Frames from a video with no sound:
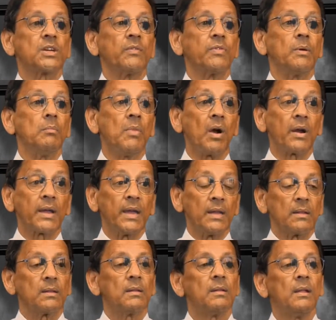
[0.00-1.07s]
of the
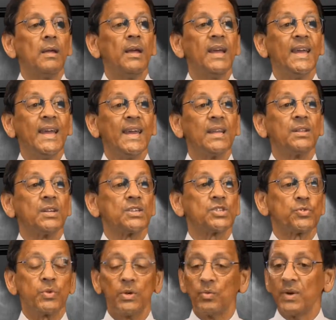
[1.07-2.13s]
market.
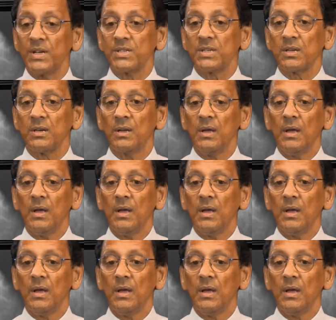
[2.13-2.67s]
Industry risk.